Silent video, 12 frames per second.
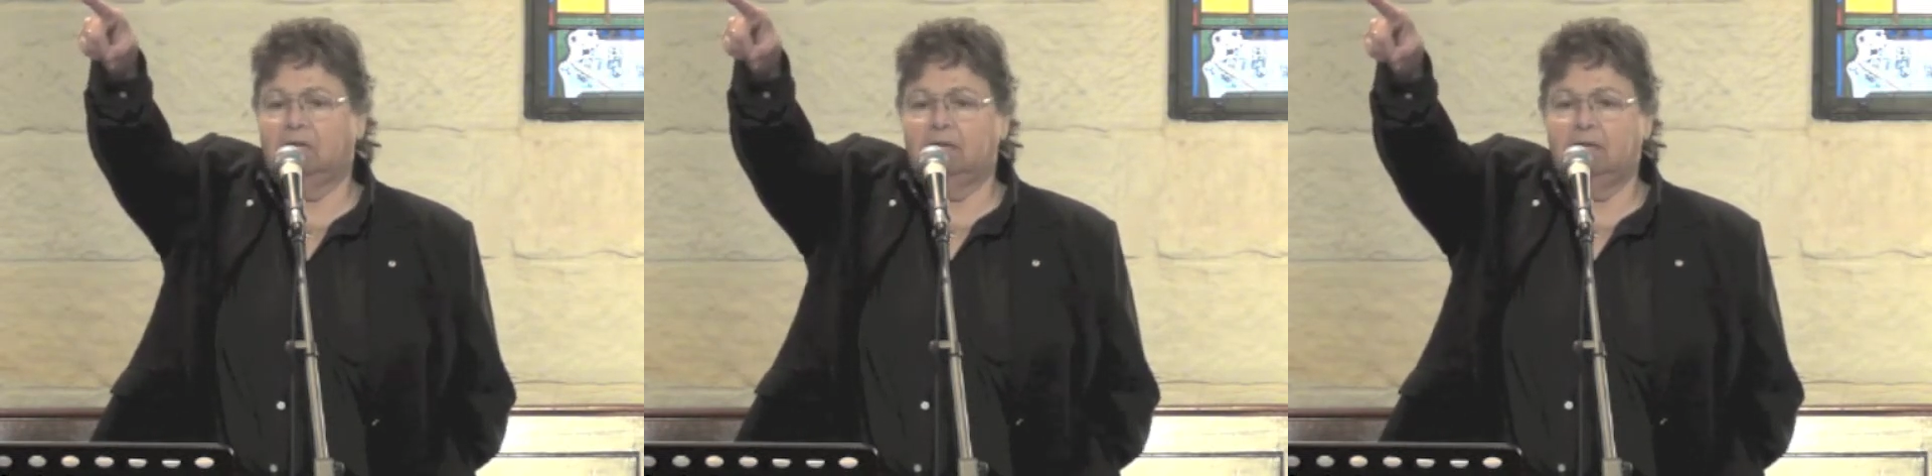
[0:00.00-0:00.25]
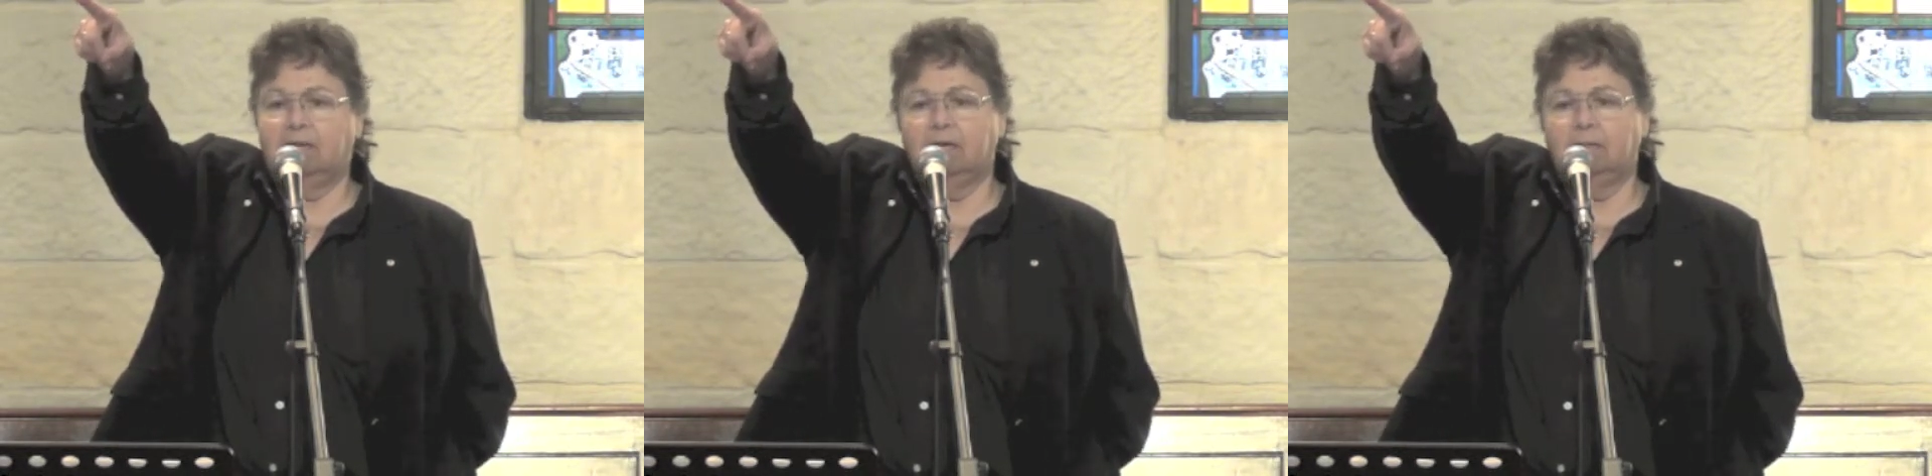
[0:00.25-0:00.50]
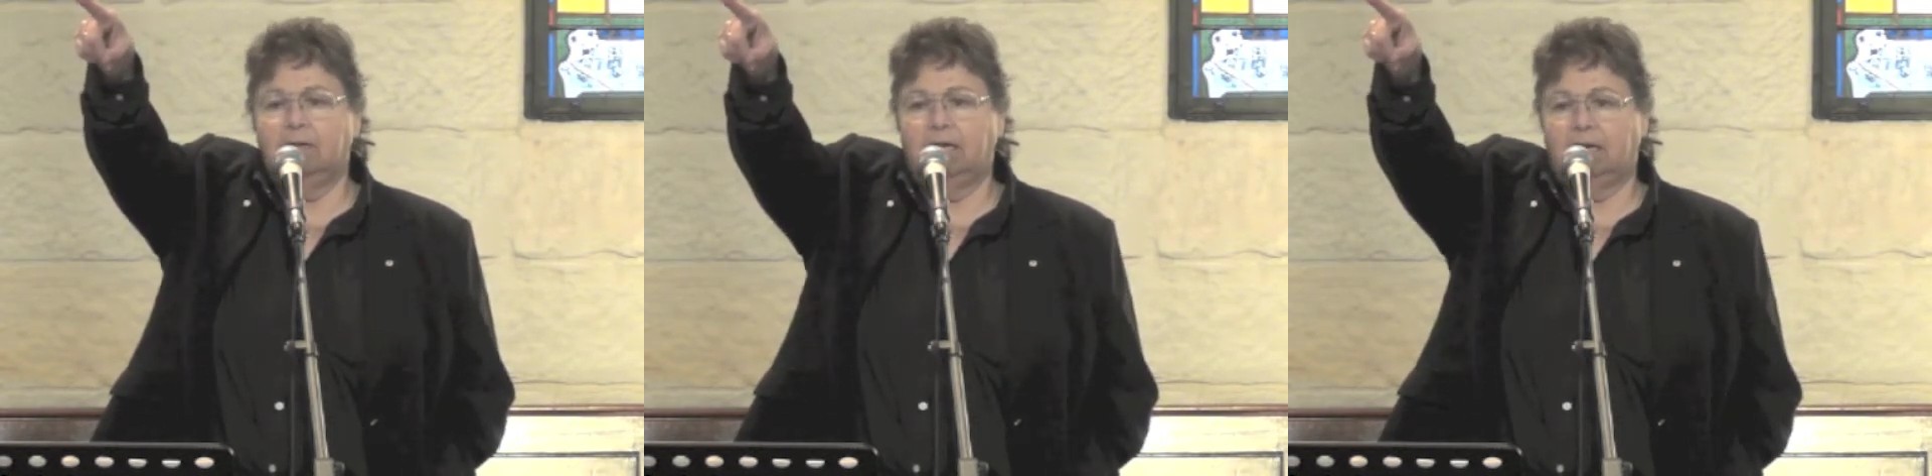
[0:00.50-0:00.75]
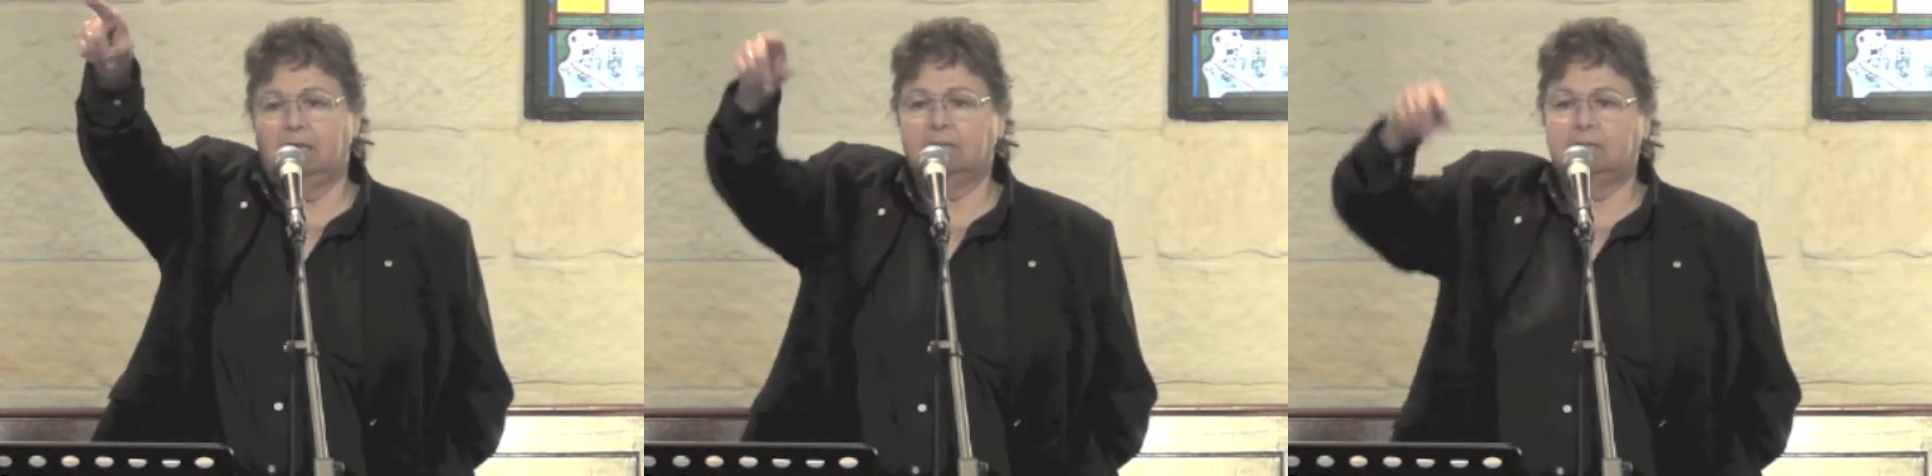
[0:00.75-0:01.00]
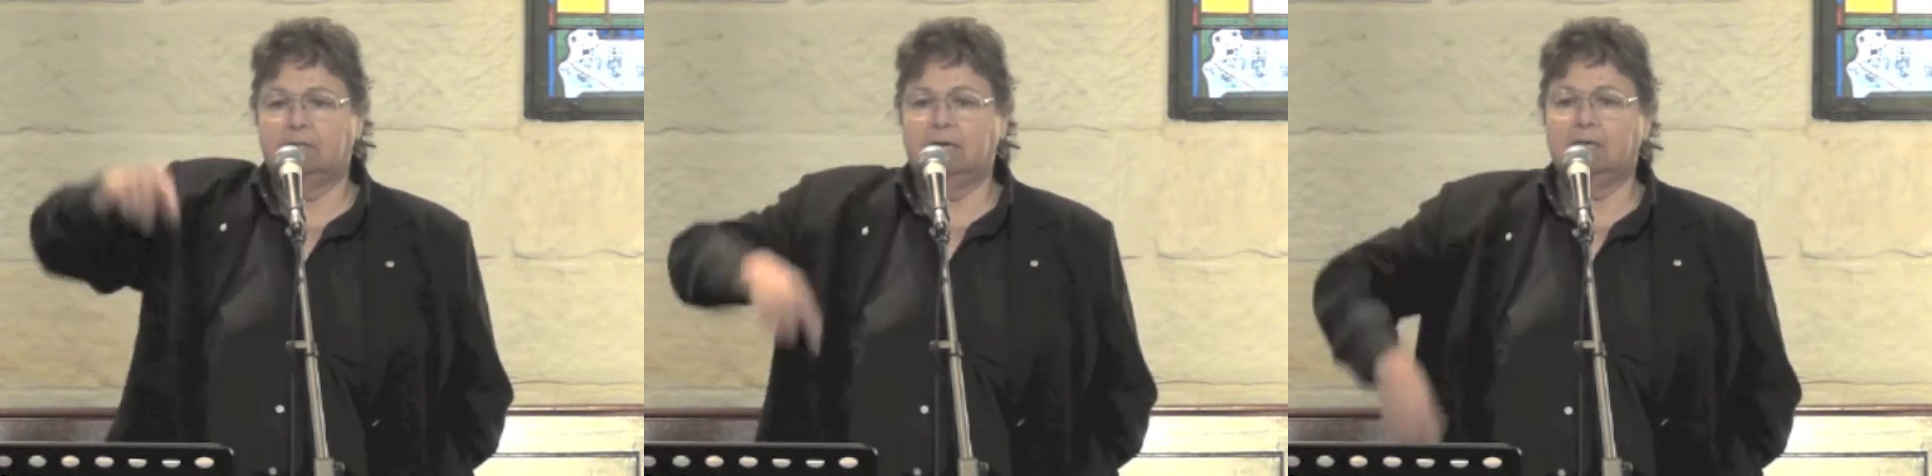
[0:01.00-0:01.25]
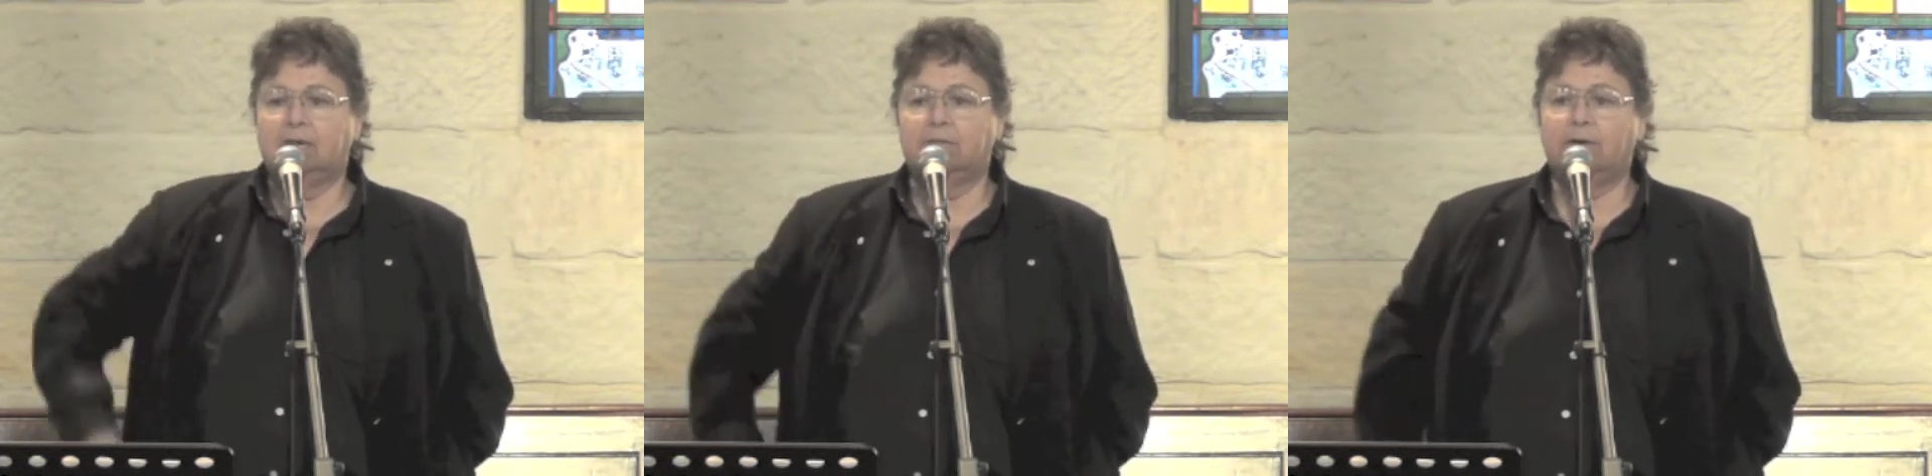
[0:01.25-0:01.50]
a kilometre
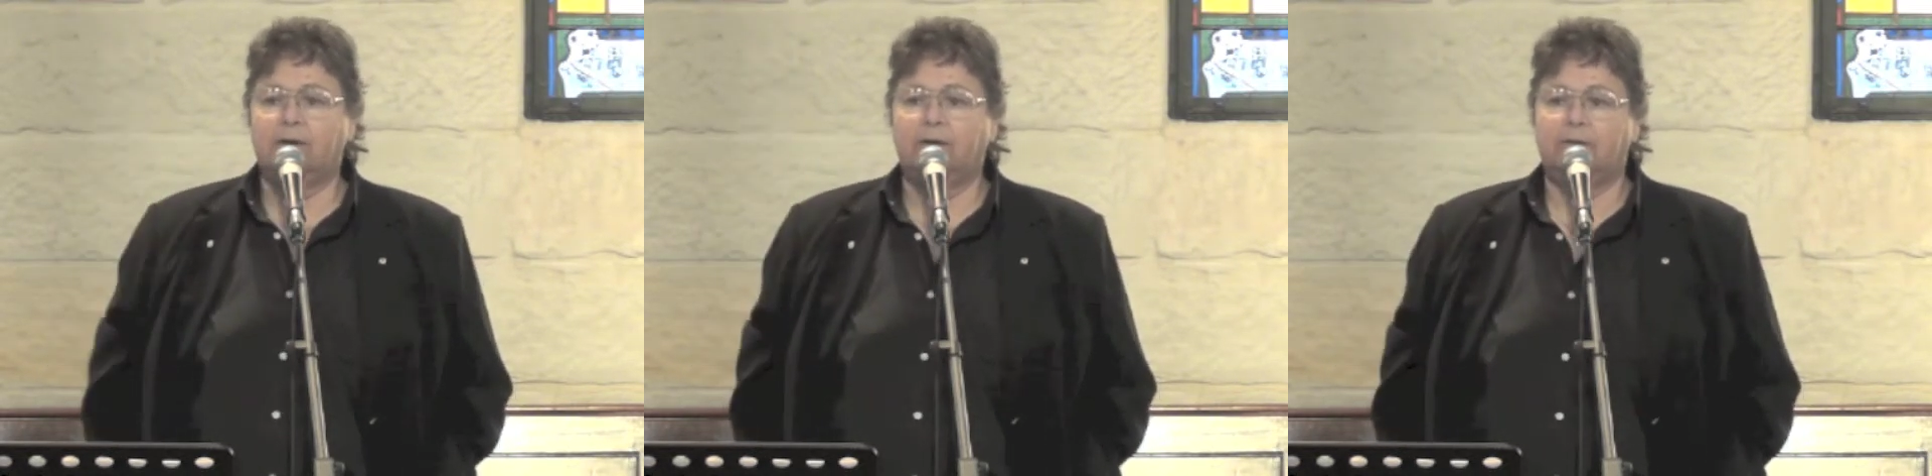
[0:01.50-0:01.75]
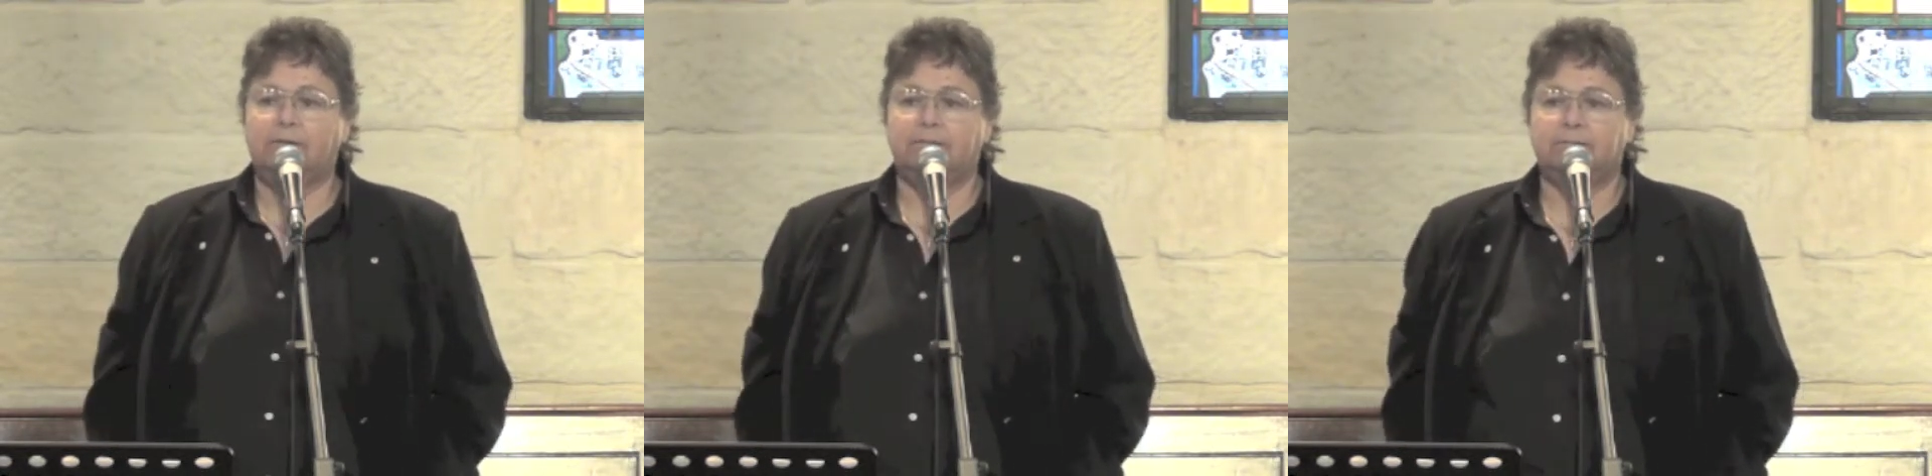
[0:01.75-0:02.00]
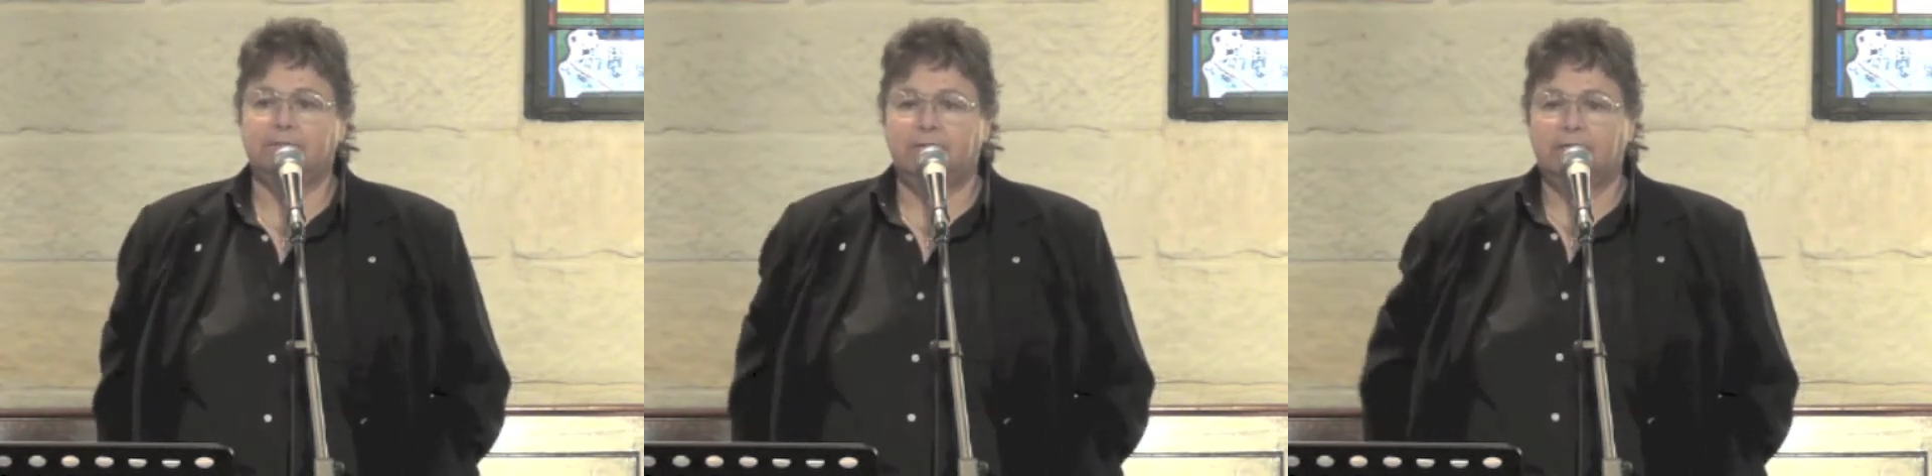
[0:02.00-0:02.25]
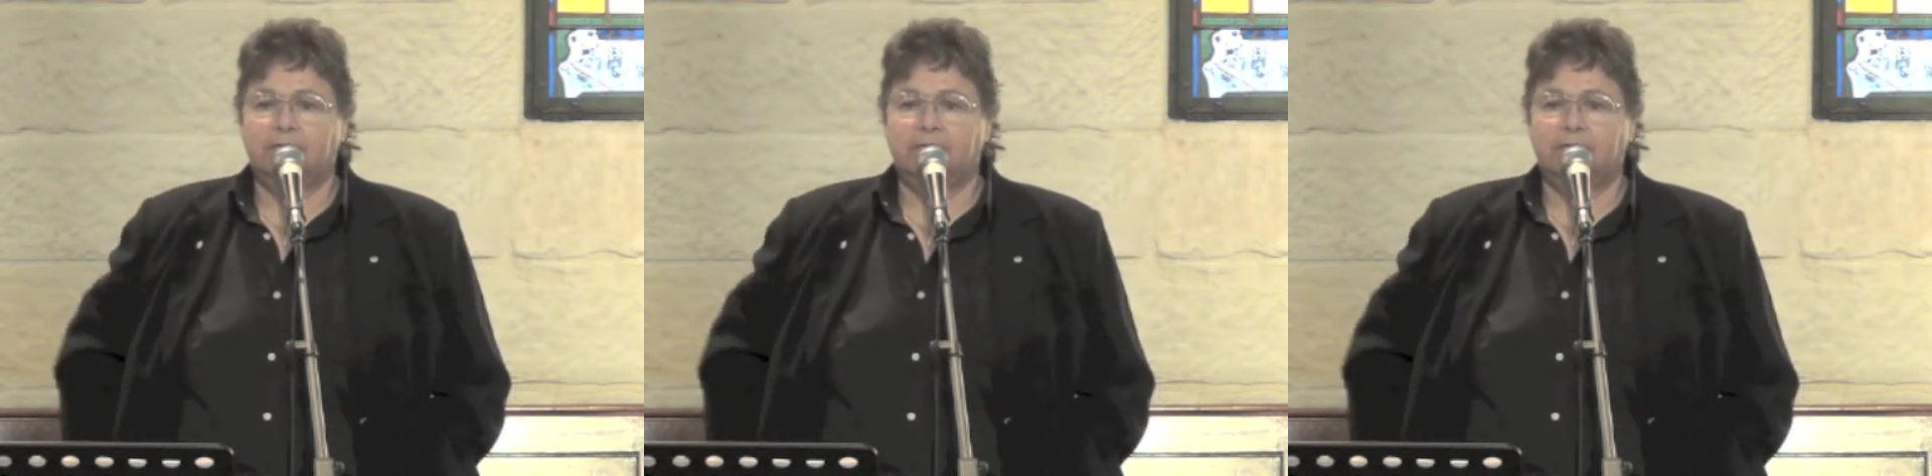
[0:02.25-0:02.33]
down the road